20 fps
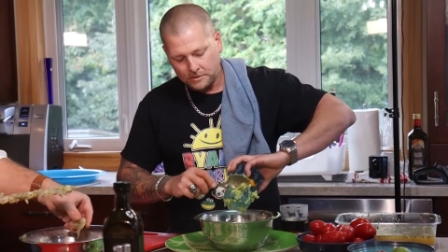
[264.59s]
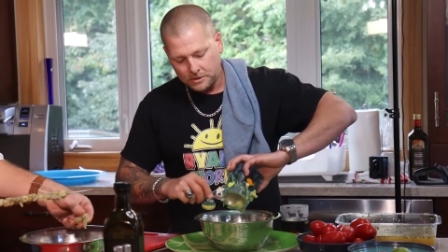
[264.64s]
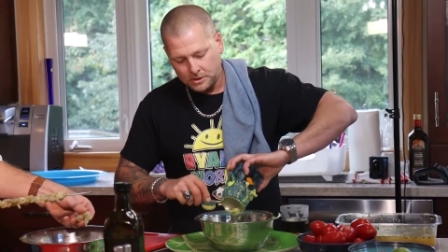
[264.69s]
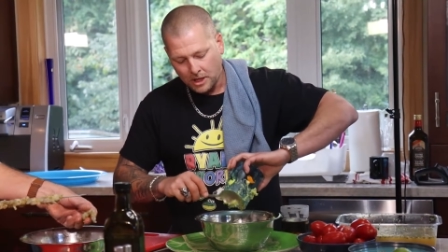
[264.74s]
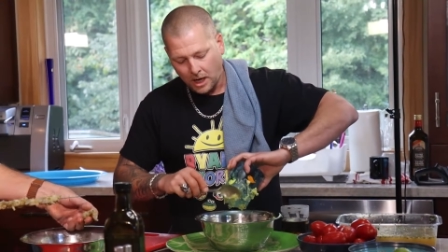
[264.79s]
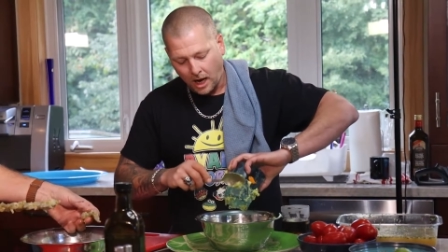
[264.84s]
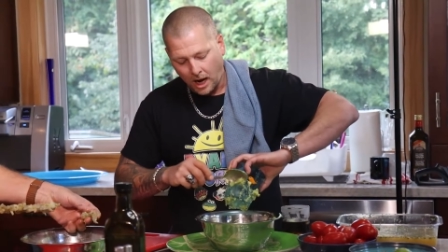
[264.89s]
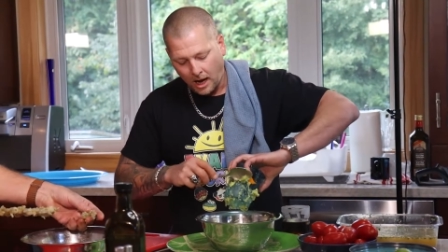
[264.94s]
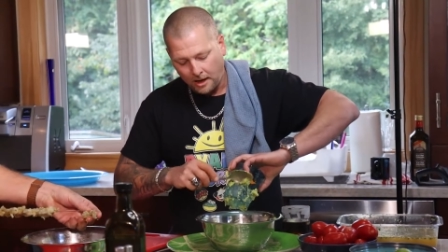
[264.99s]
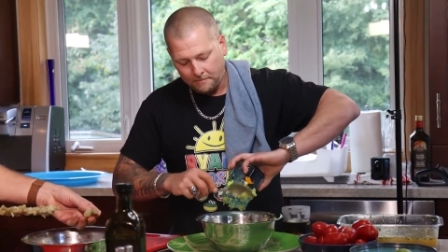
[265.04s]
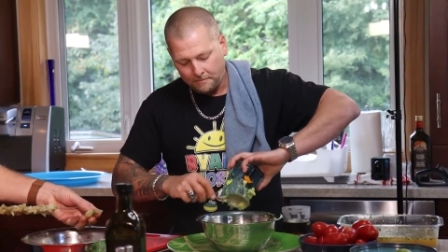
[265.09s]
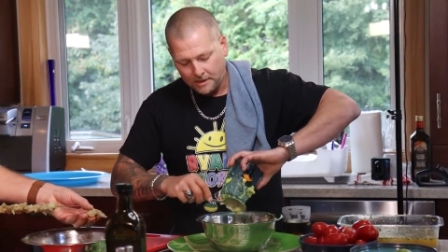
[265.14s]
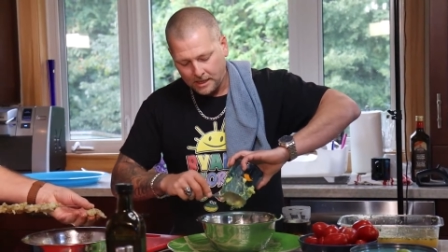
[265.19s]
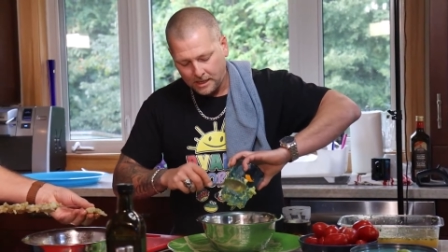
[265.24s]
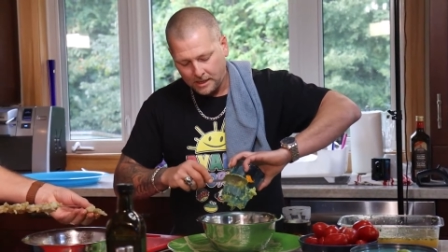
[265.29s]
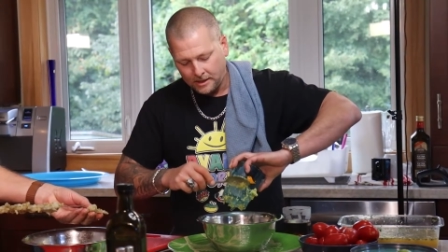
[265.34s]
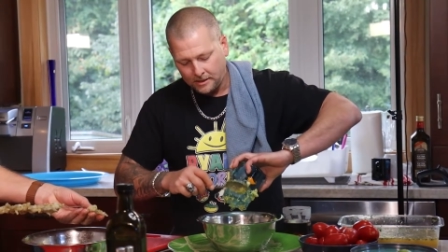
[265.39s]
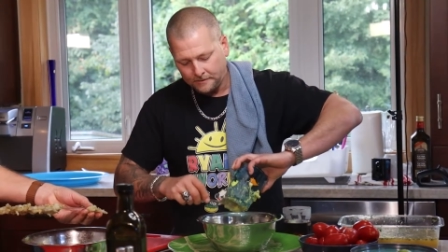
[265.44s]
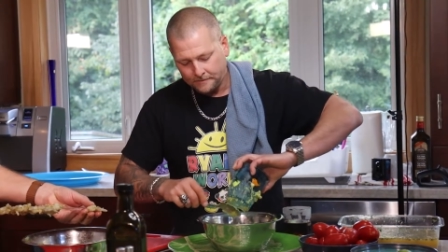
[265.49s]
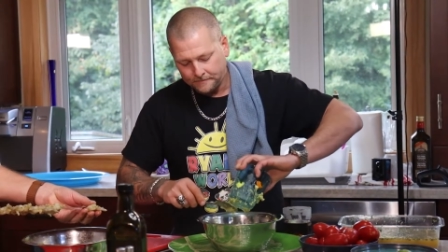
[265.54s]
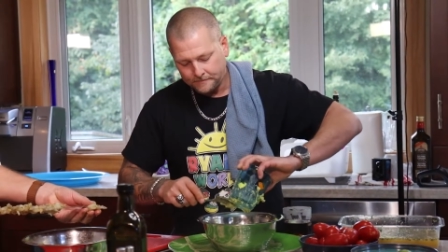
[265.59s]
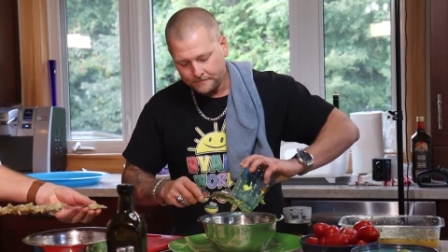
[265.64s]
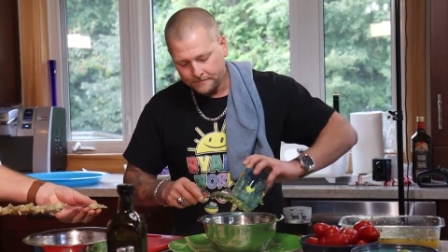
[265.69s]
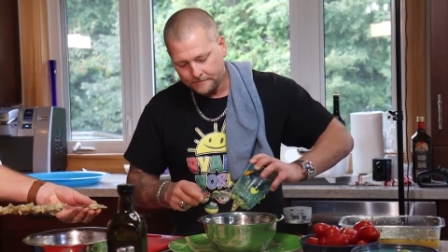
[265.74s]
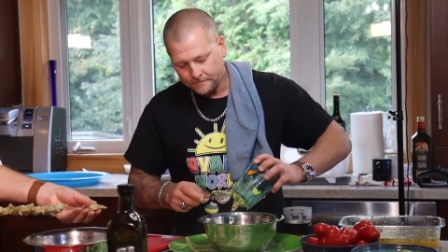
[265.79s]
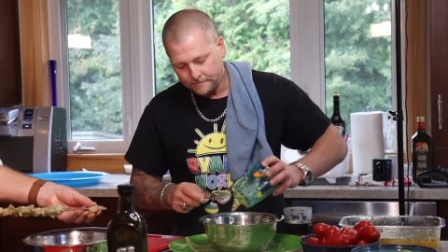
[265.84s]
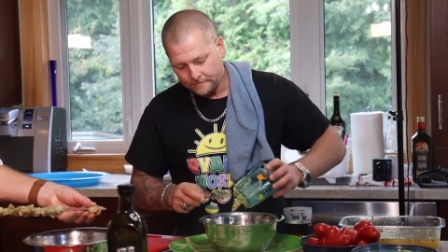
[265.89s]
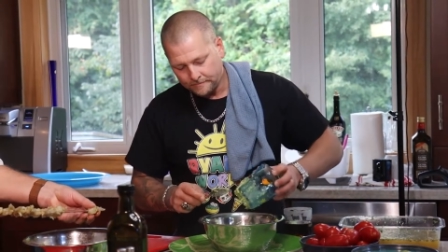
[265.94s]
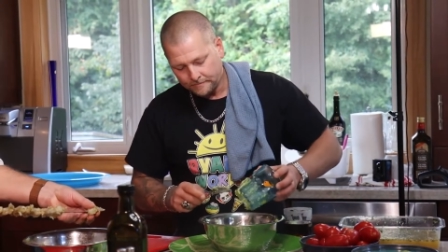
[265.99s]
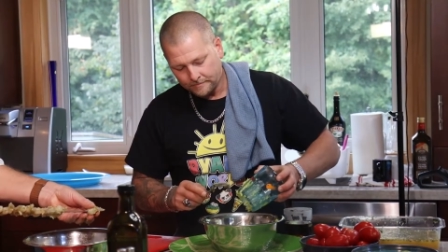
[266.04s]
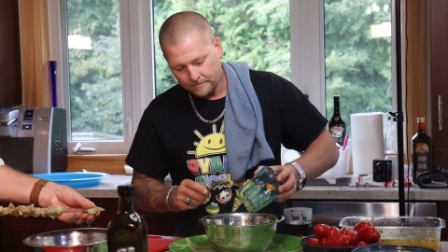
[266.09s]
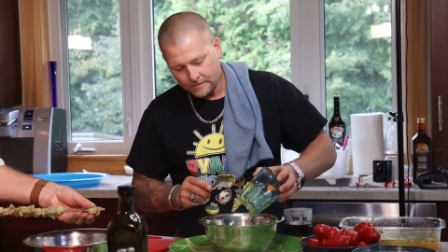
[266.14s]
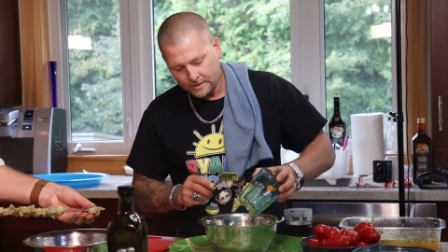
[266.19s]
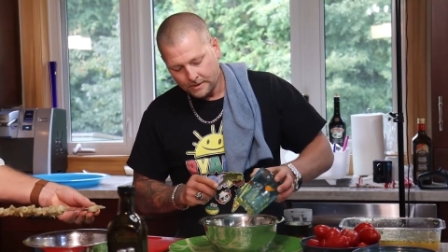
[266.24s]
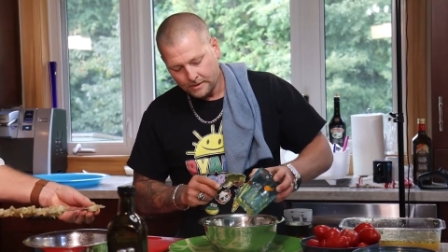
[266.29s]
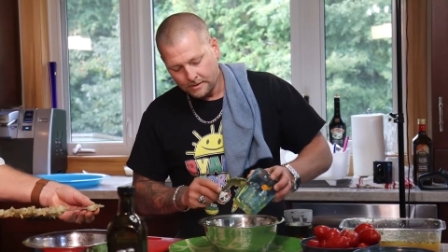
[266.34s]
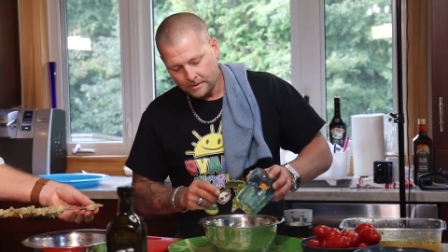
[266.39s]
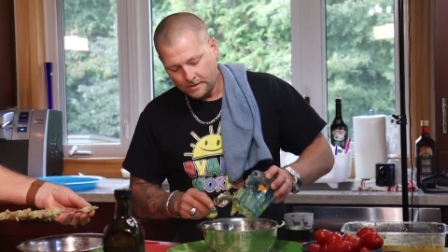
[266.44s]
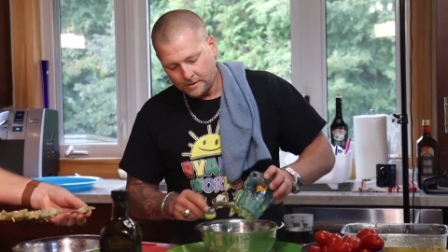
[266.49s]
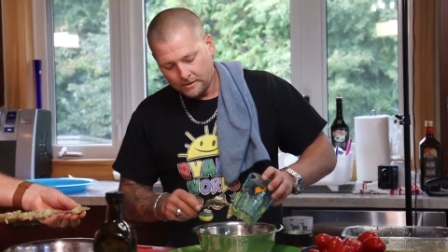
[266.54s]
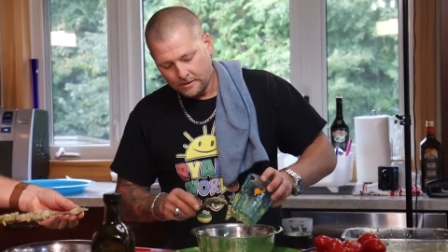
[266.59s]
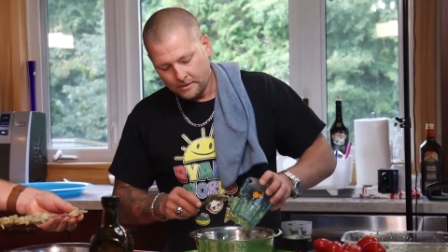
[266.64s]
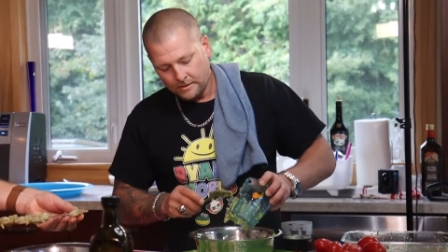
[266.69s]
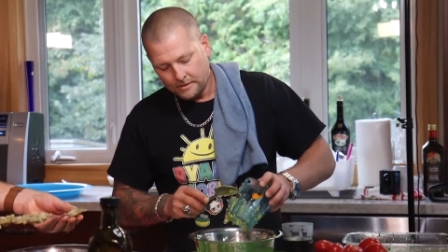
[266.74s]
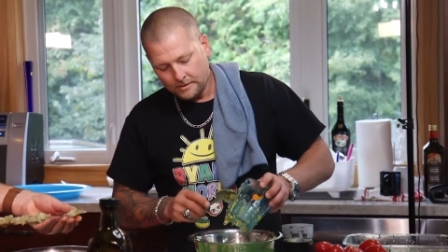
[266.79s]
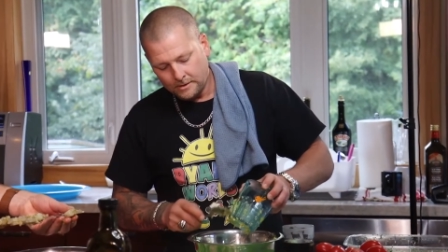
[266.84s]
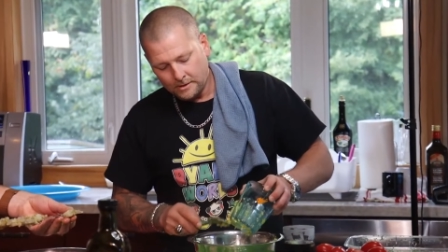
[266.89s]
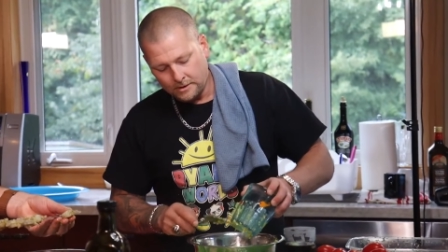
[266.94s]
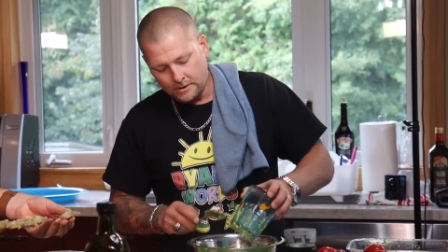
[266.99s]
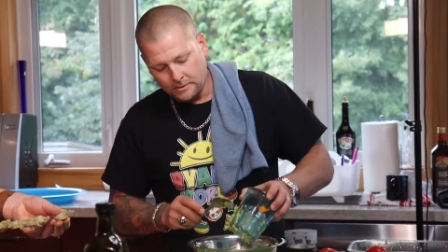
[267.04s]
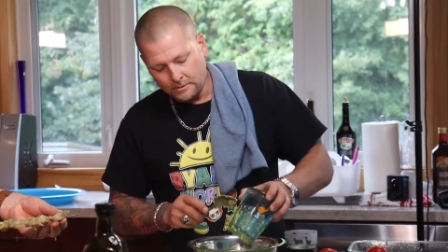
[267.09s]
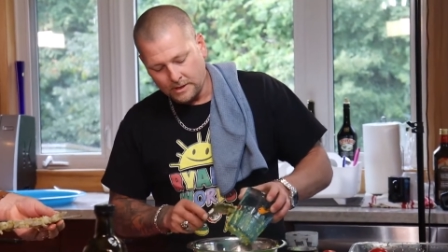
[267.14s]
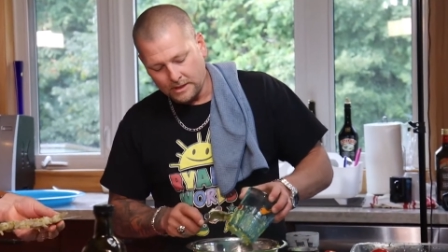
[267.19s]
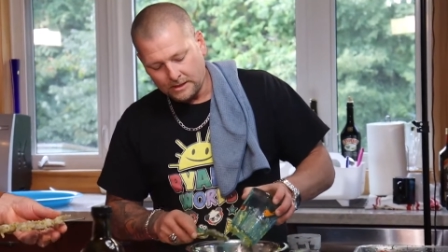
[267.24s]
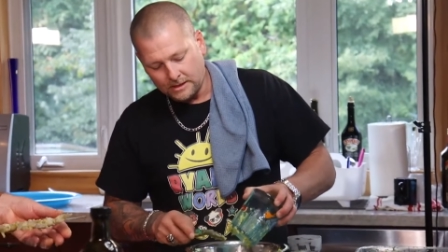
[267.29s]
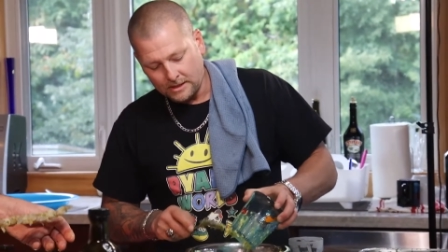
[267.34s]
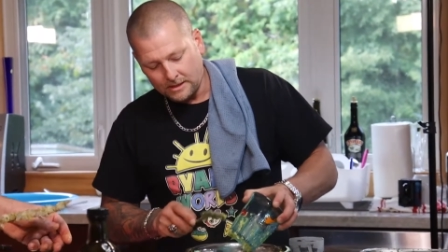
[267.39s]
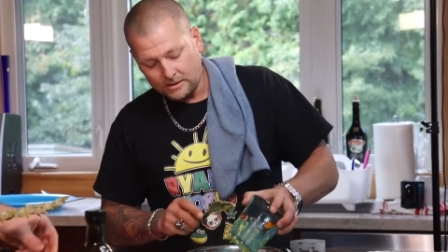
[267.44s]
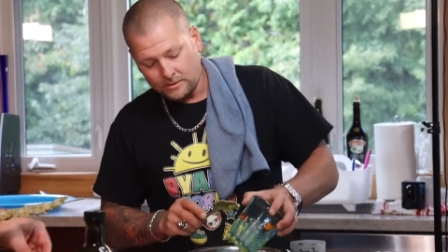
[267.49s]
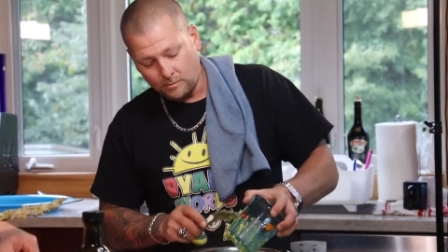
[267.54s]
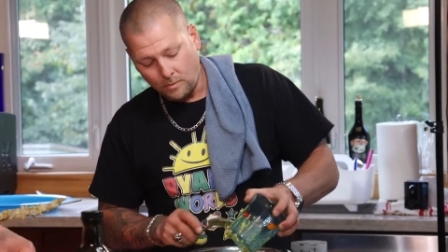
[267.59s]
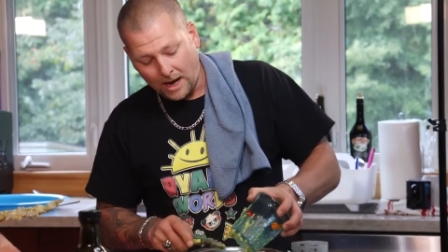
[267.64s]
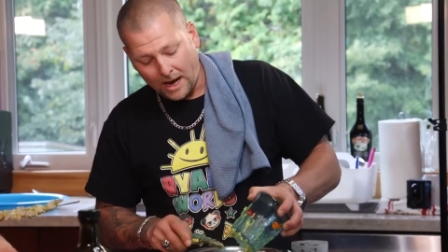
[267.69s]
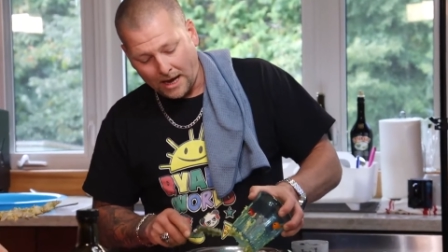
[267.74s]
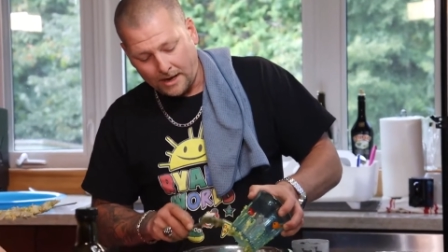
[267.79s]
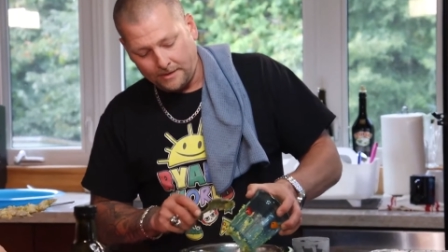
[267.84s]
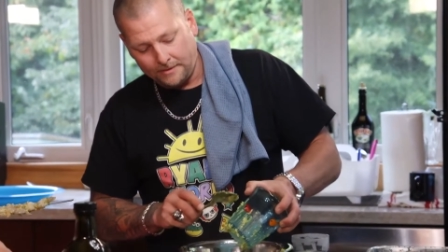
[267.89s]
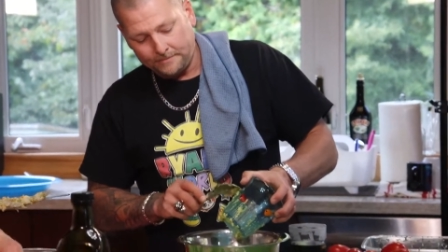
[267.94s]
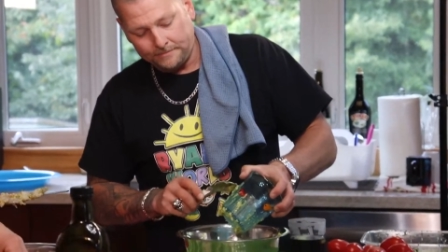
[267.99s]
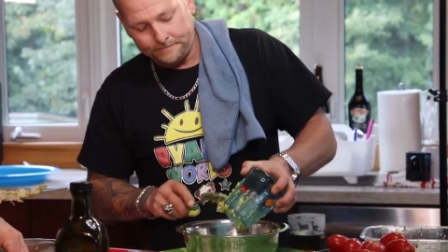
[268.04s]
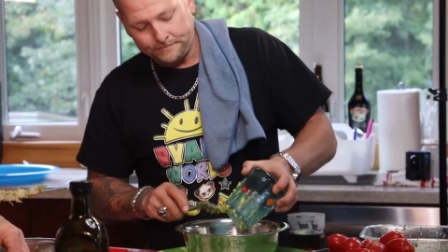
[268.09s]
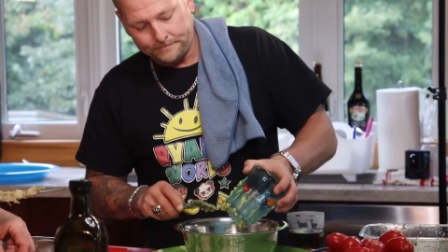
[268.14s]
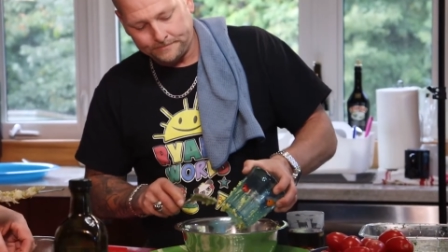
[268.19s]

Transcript: taught me to do it this way.